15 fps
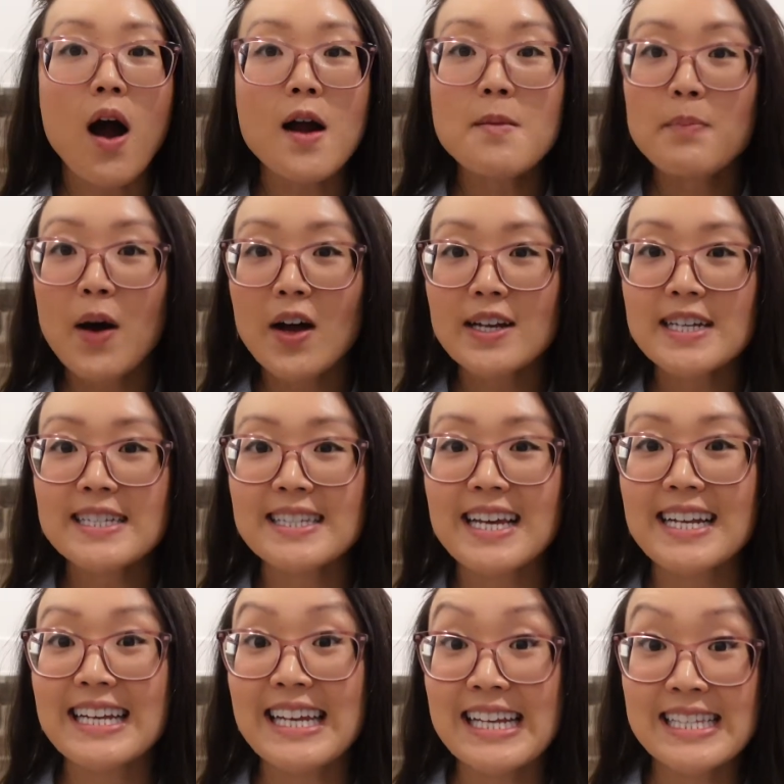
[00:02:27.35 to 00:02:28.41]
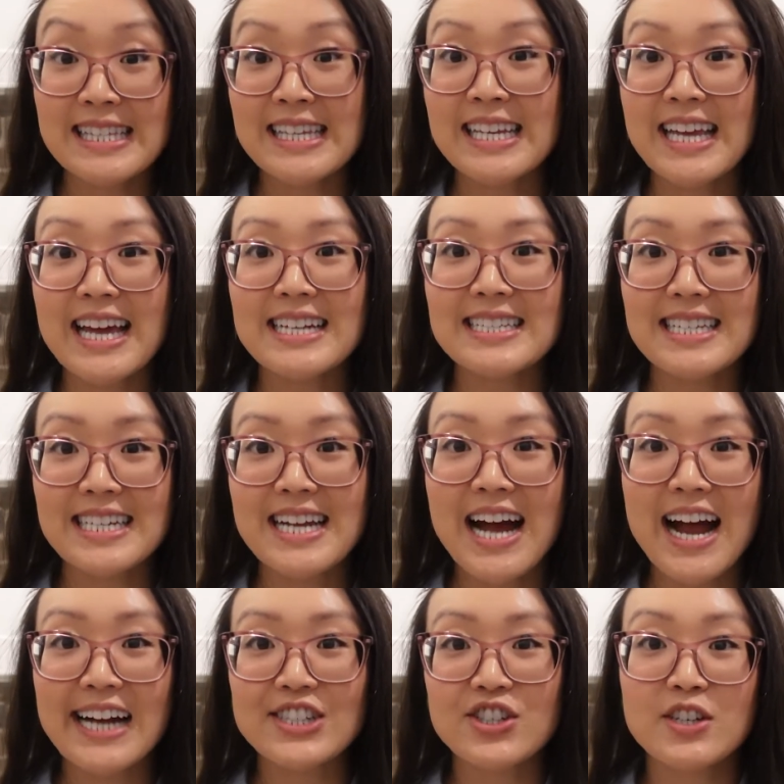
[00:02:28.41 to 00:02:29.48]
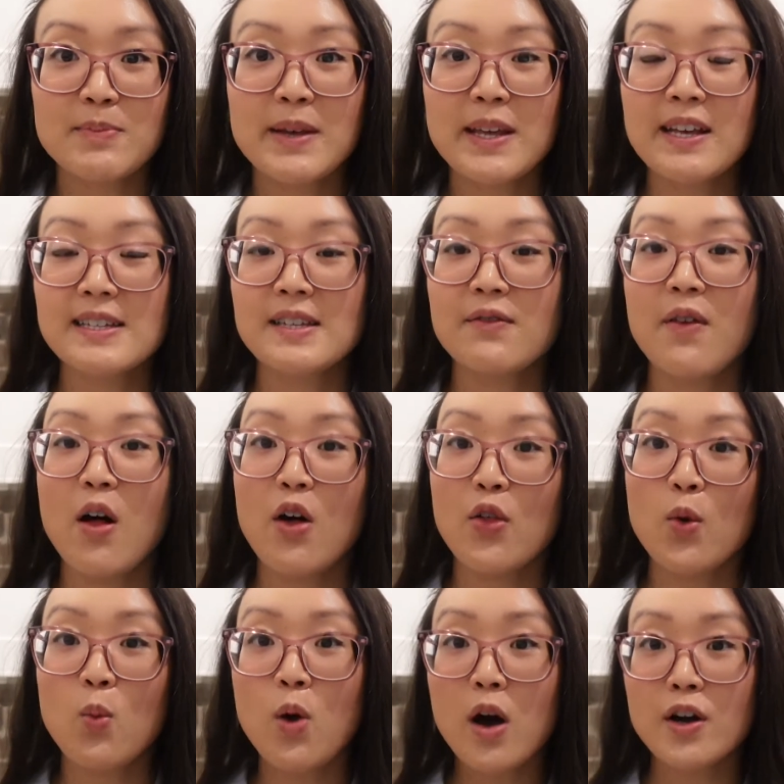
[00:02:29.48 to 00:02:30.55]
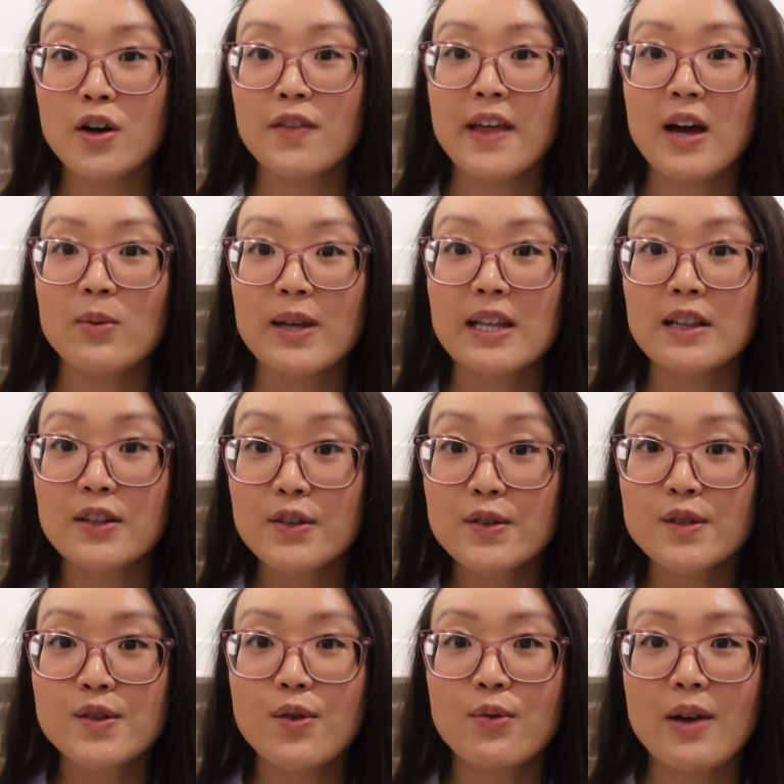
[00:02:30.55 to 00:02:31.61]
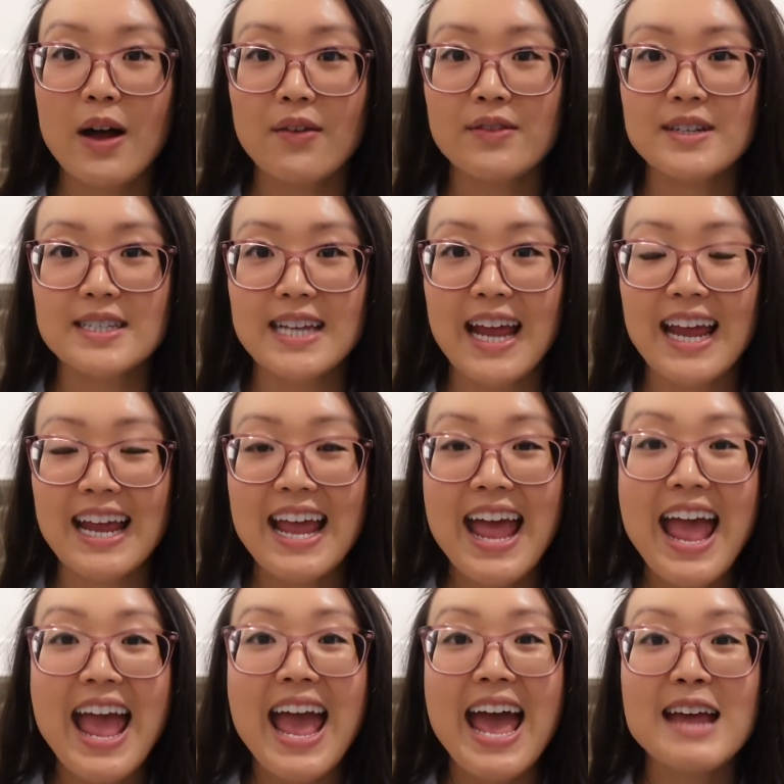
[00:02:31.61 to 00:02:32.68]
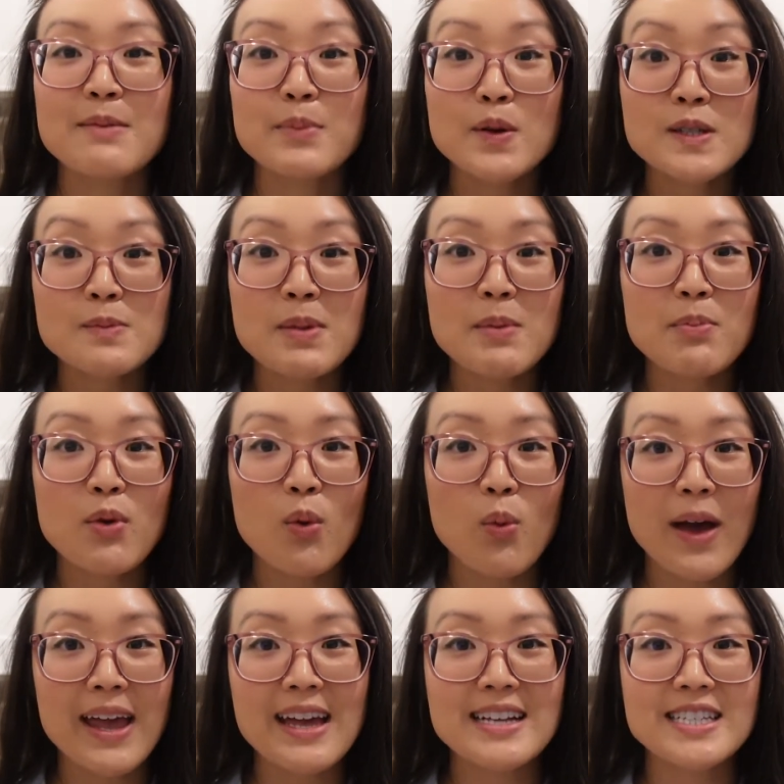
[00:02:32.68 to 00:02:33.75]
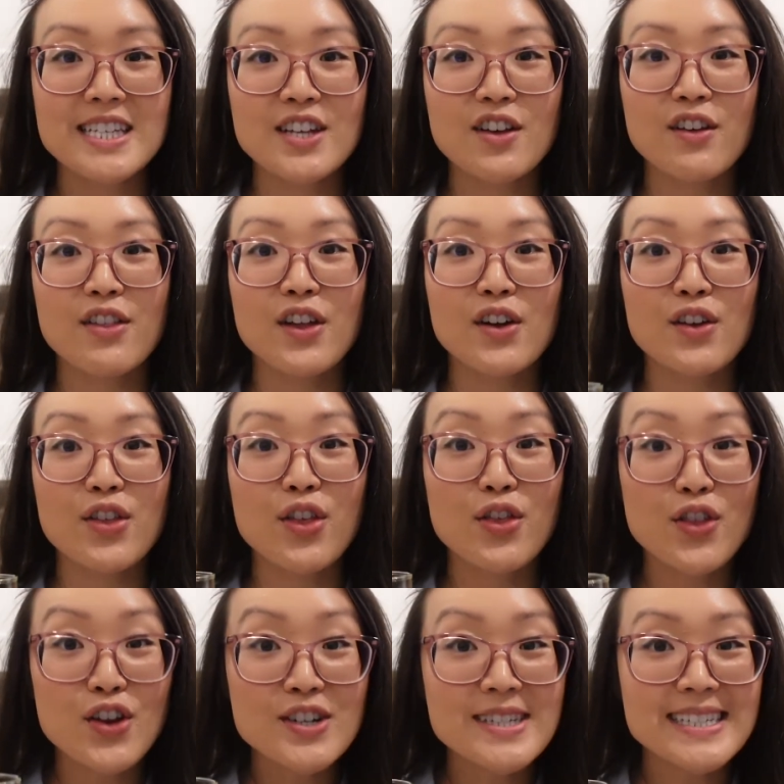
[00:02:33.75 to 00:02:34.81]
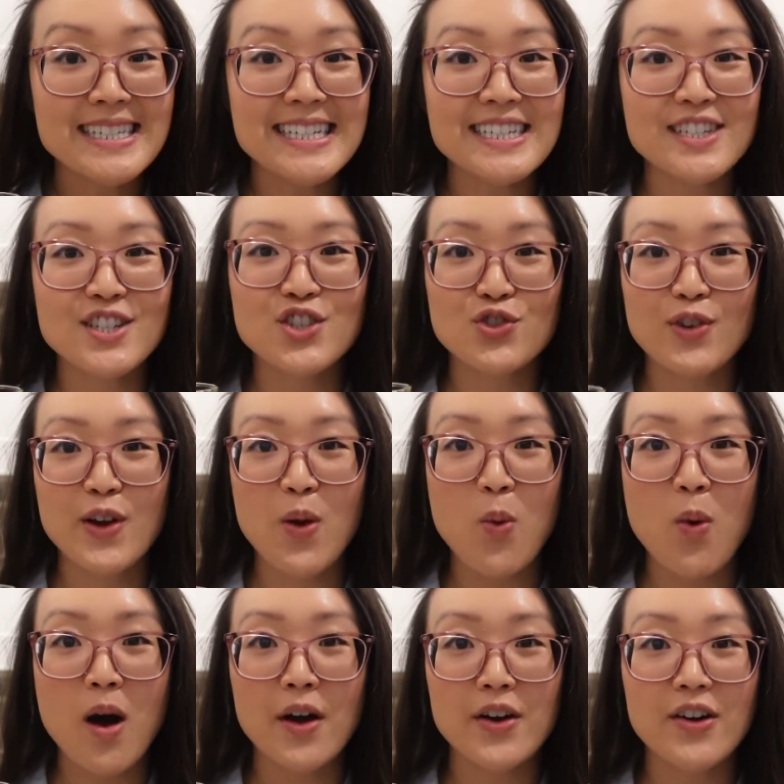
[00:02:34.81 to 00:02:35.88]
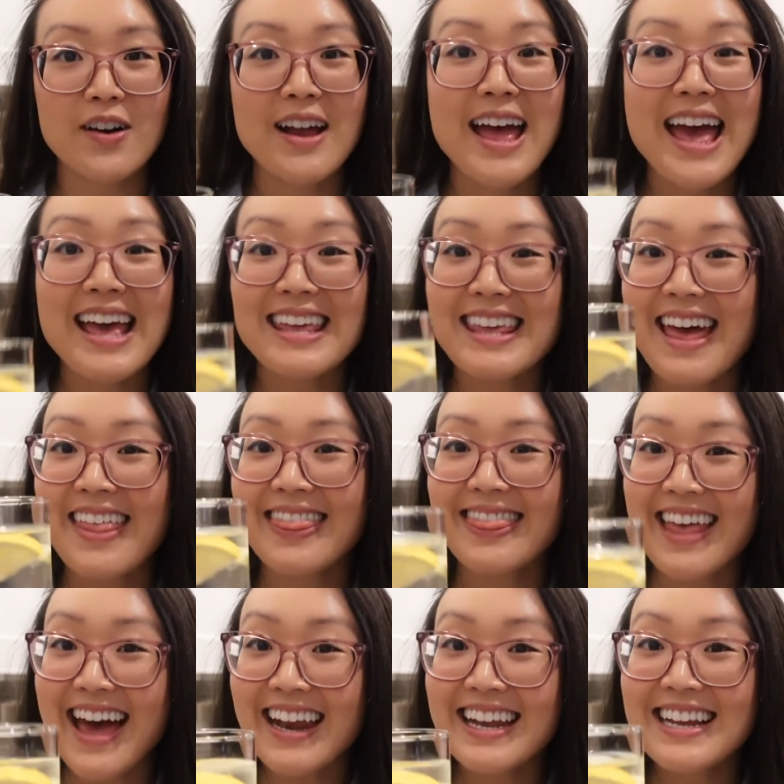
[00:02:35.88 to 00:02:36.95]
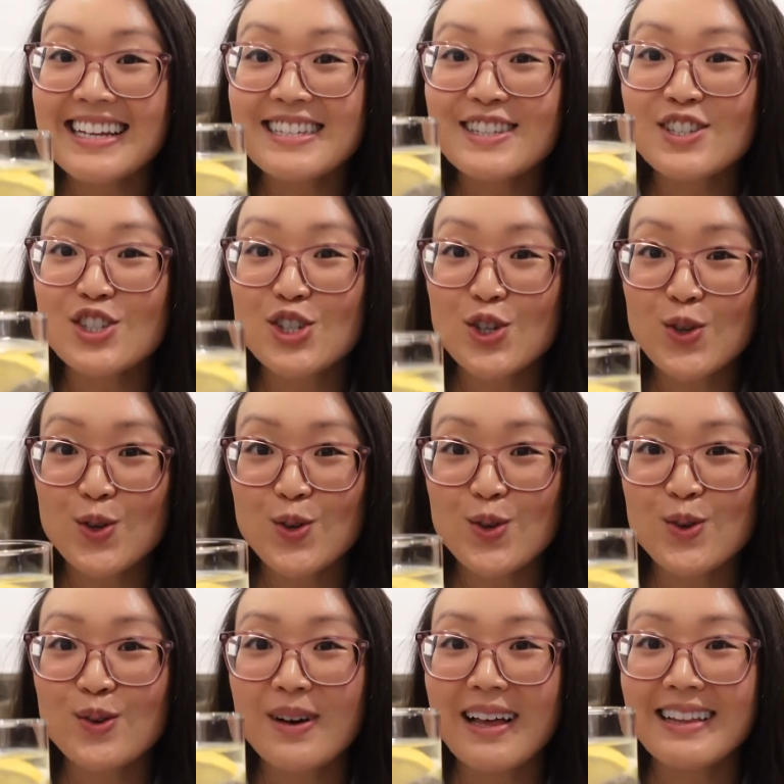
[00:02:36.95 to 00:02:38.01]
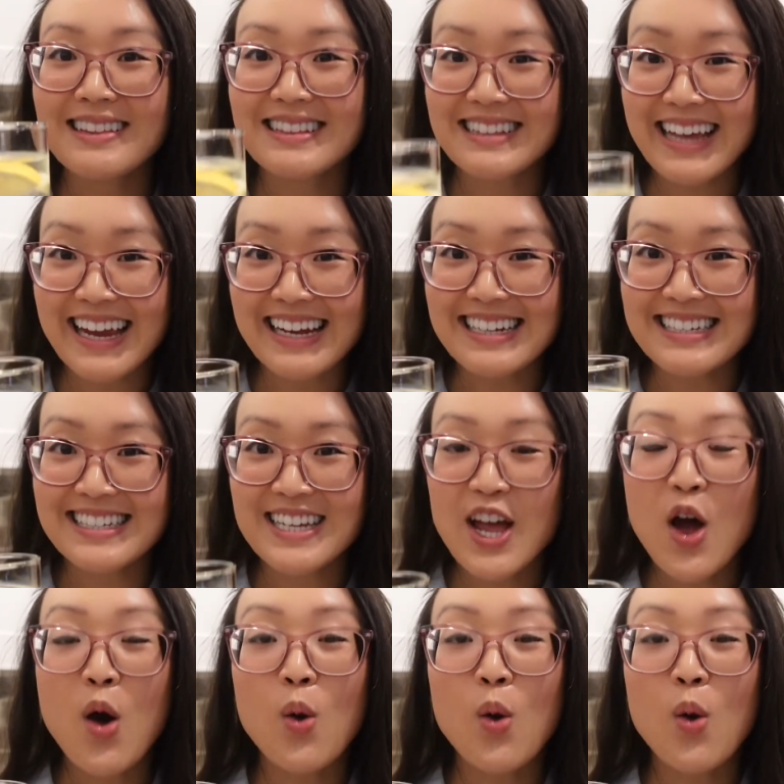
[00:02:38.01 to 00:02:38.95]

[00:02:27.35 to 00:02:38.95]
Our bodies can easily get dehydrated because of all the water that we lose throughout the day, and most people wait until they're thirsty to drink water, yet that is too late.